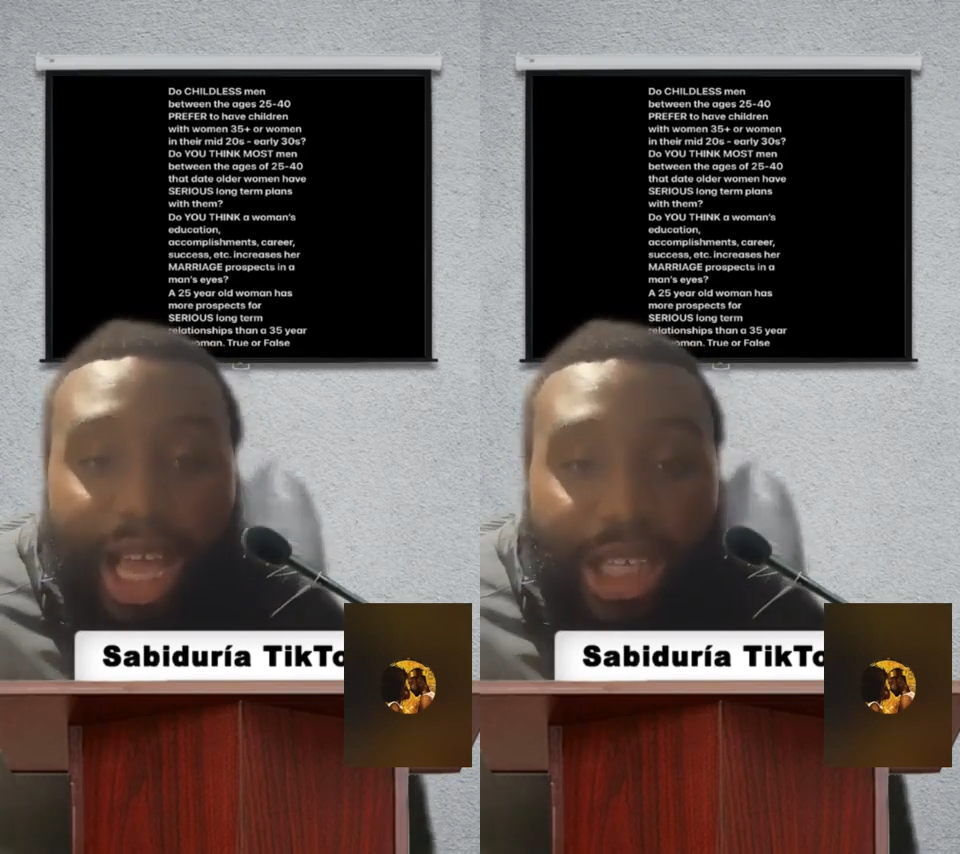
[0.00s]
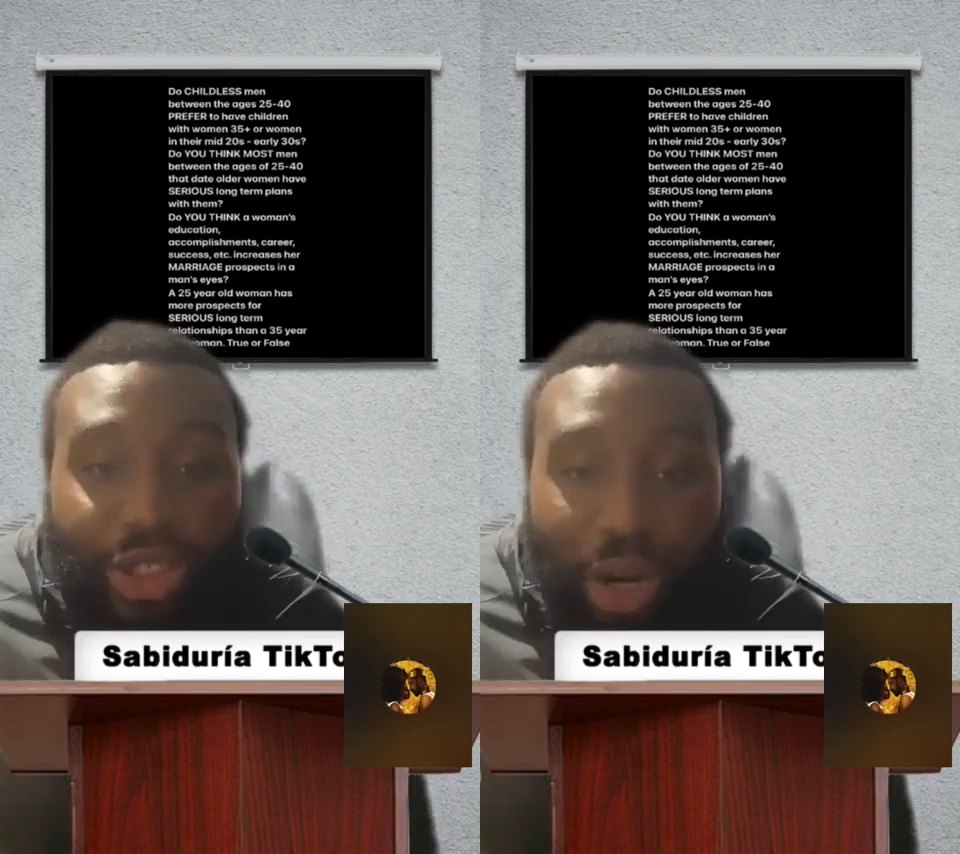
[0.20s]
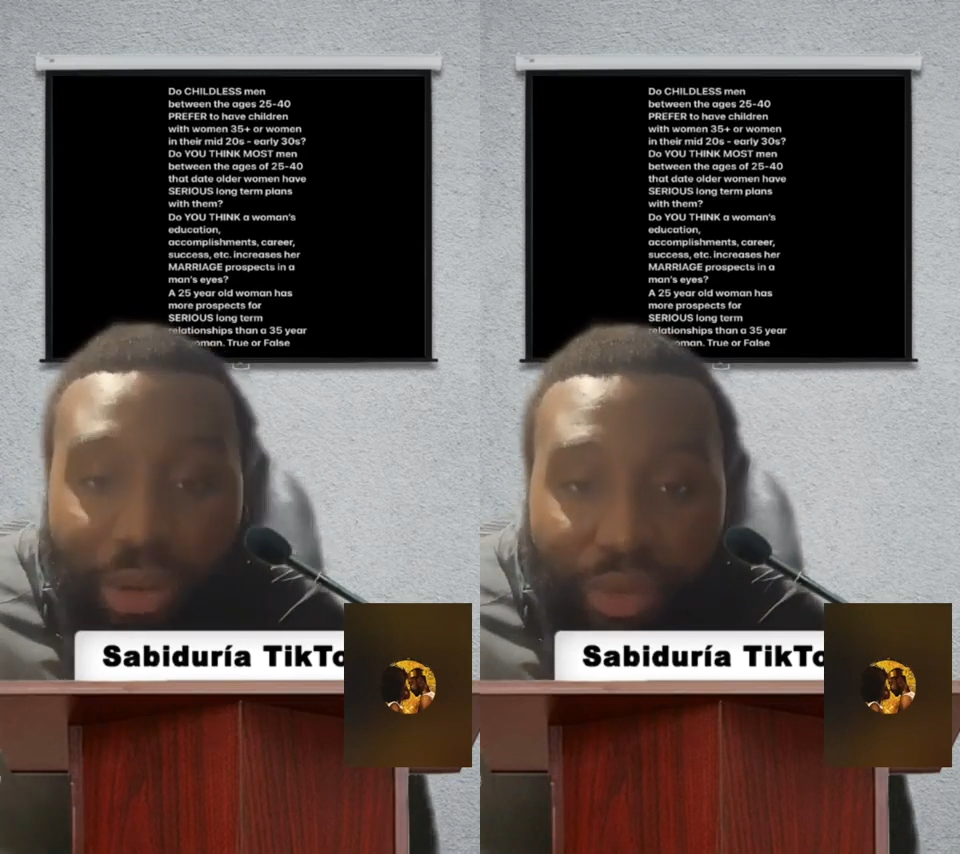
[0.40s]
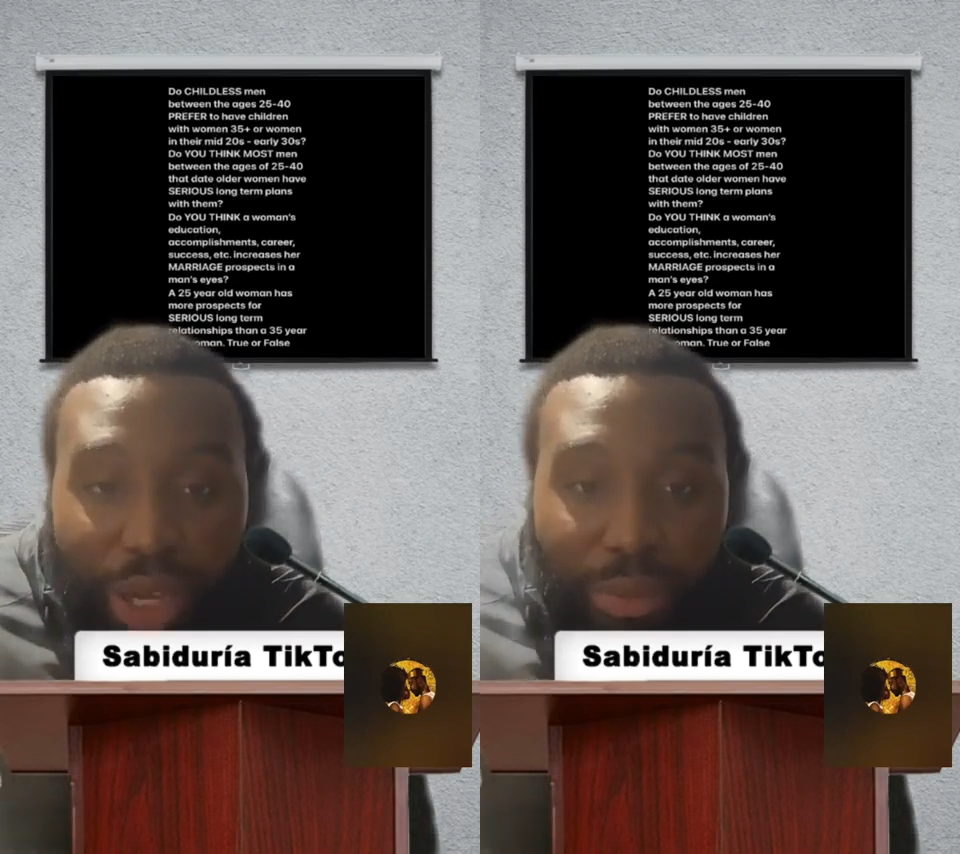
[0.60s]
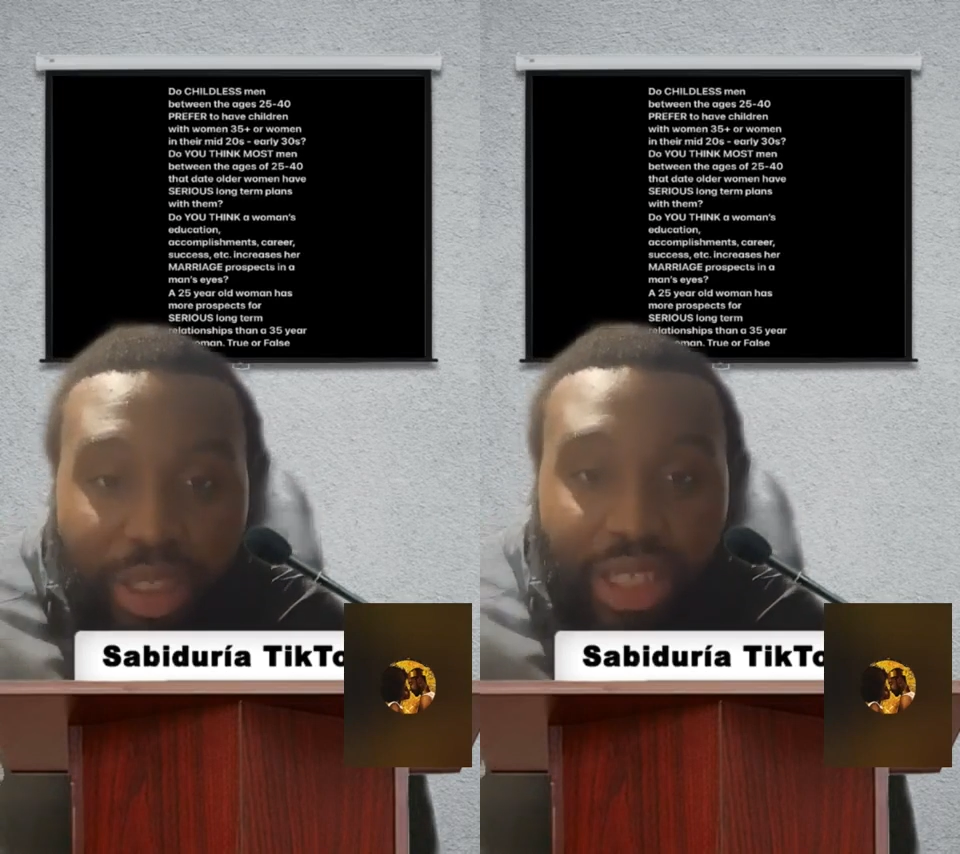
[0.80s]
start a
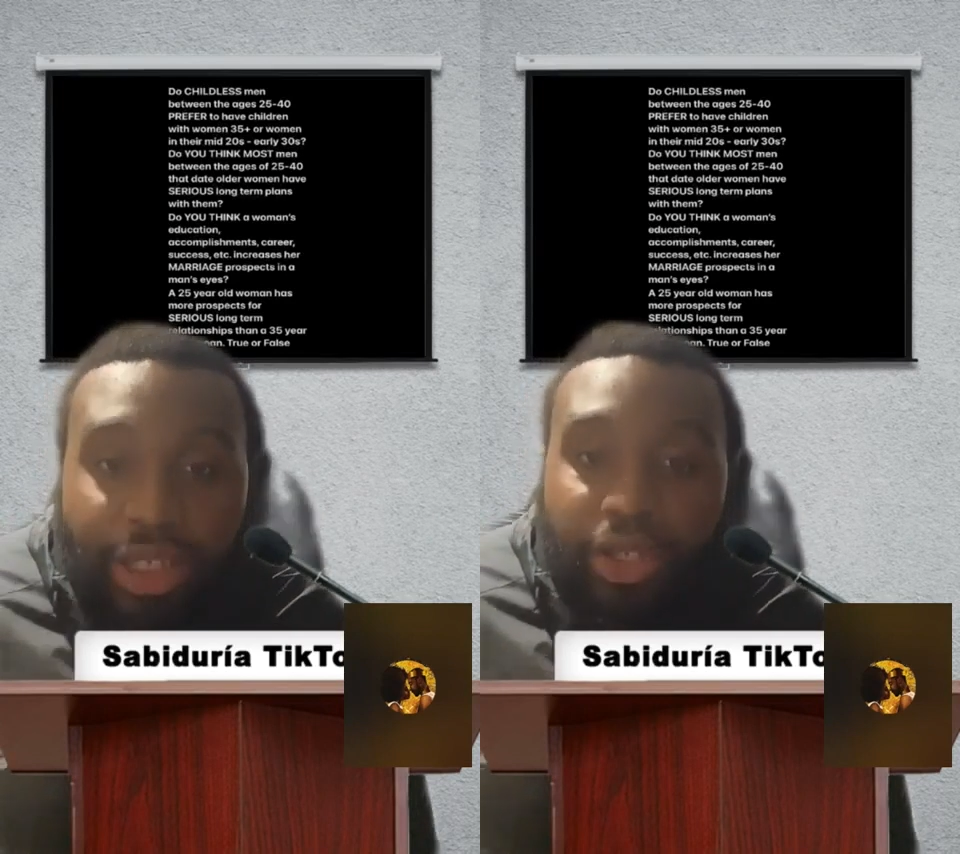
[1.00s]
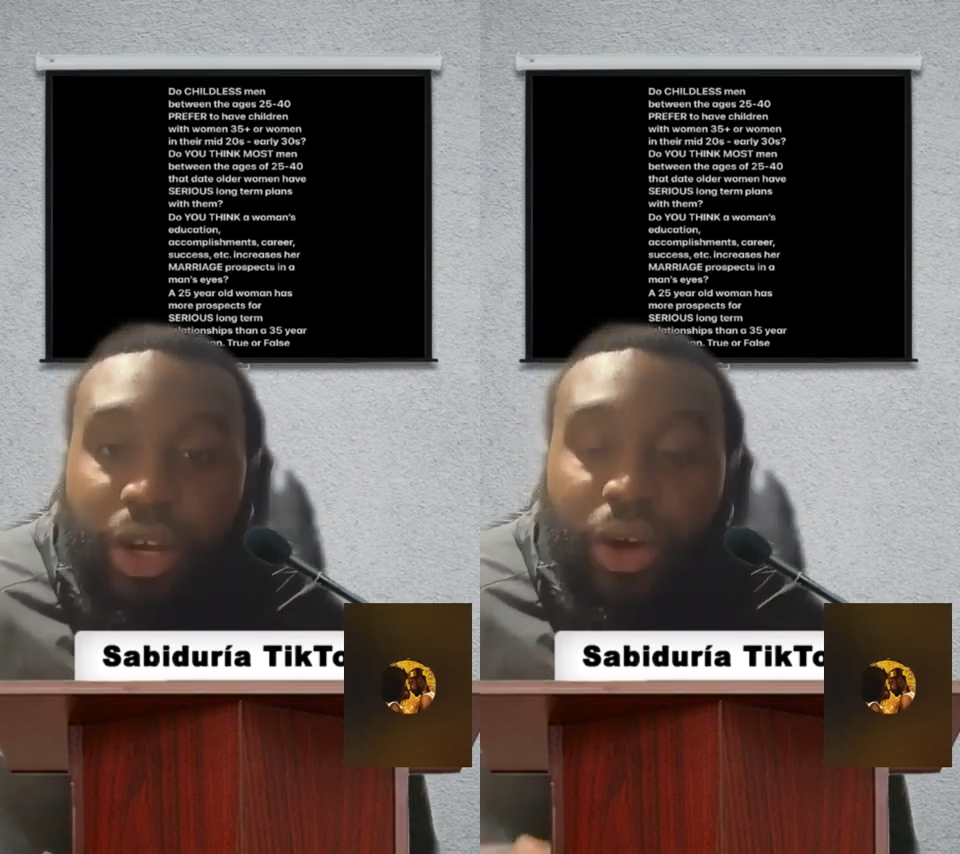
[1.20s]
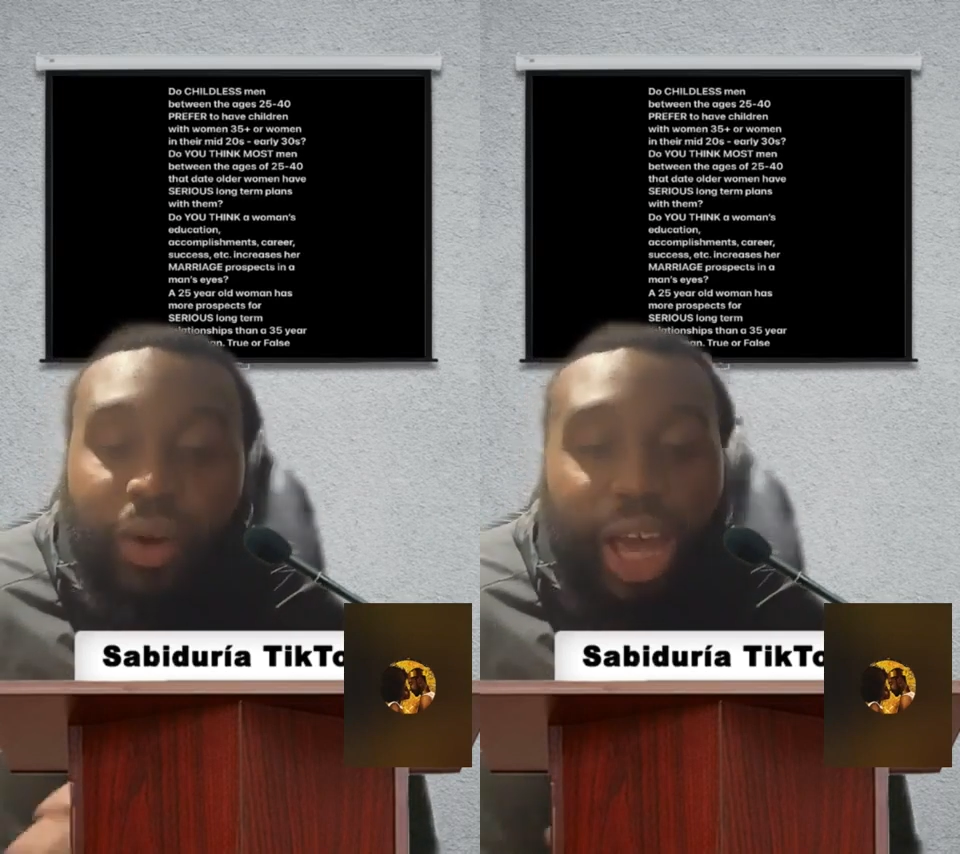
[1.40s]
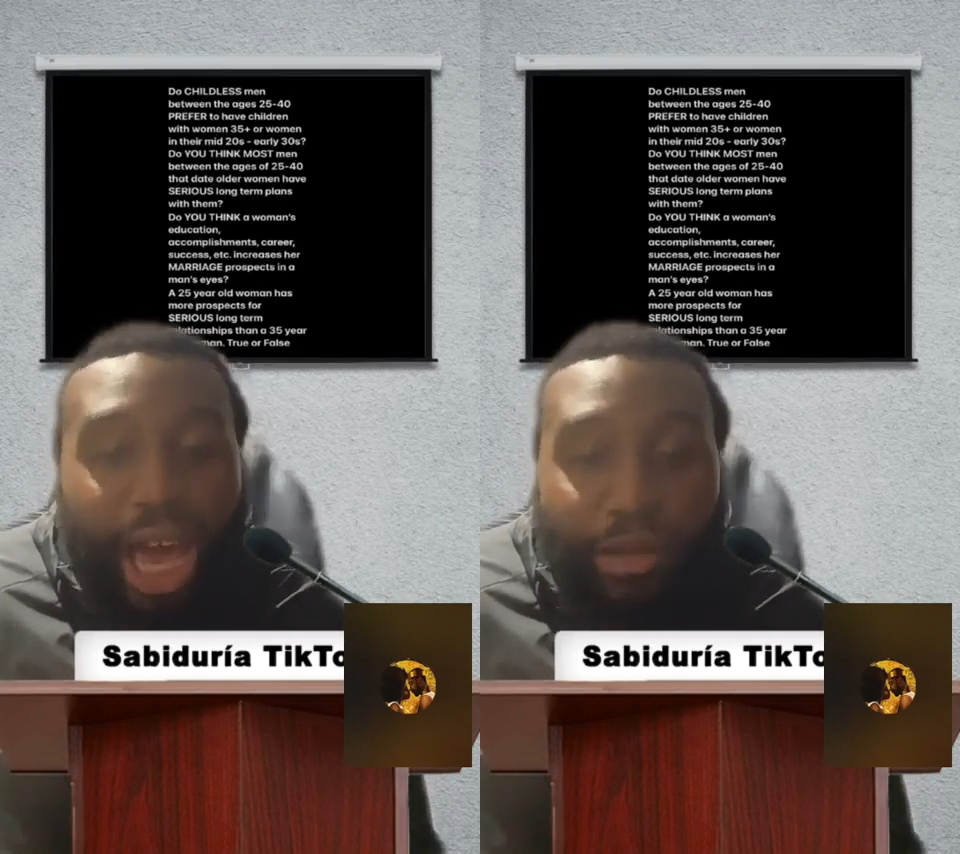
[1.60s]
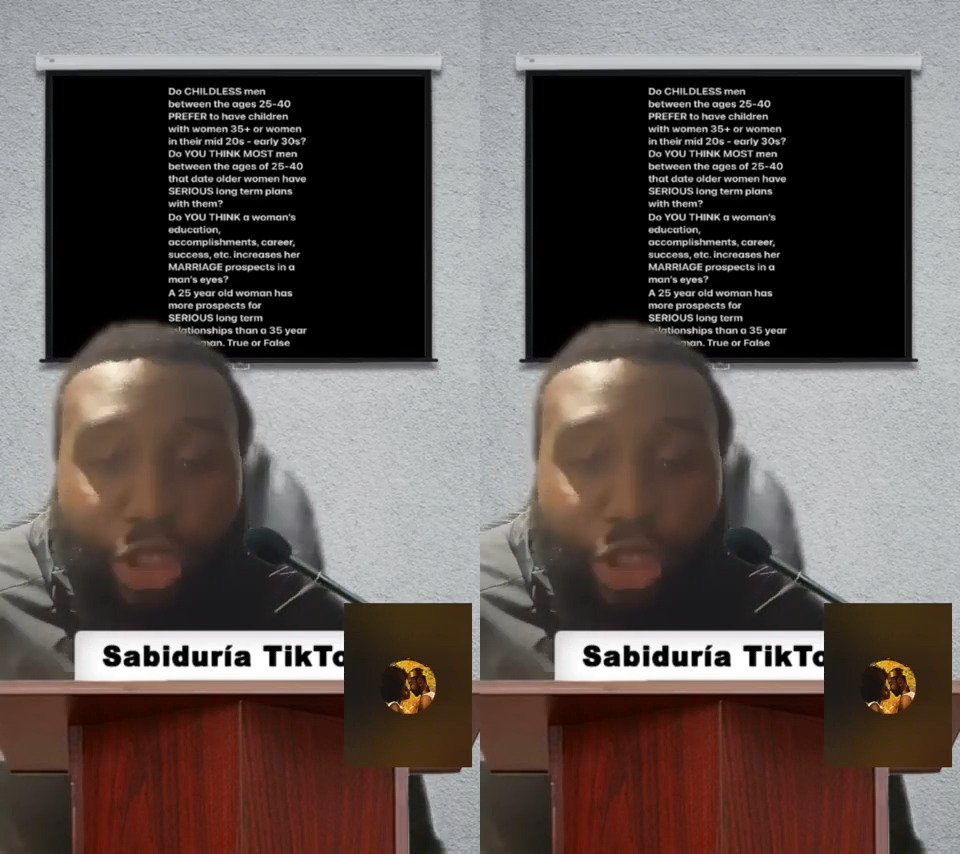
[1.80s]
family, have